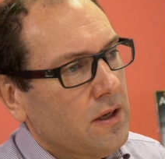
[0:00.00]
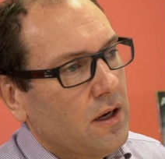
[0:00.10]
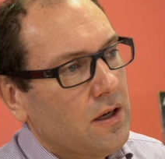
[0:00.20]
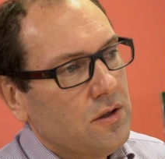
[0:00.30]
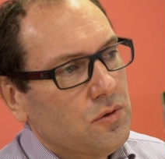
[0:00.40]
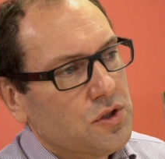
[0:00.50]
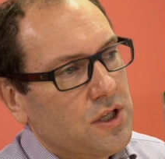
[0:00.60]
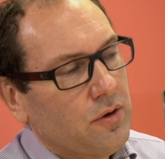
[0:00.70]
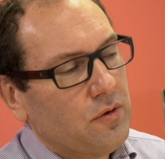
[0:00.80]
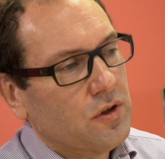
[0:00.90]
and
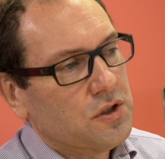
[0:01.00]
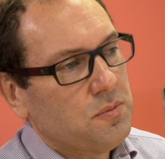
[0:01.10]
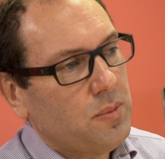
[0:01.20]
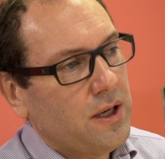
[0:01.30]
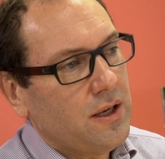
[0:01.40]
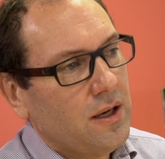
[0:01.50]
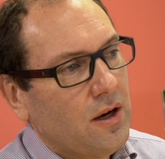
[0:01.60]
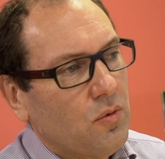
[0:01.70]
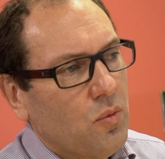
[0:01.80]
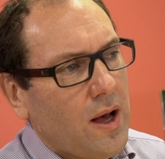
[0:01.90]
also we've got to be
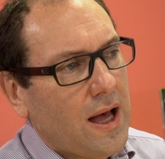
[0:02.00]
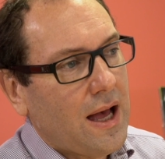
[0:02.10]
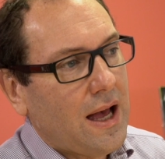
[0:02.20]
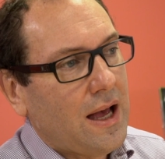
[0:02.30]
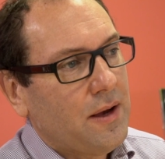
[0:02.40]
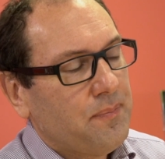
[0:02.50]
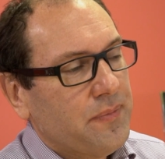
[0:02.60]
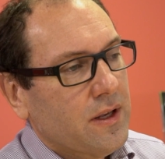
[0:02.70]
aware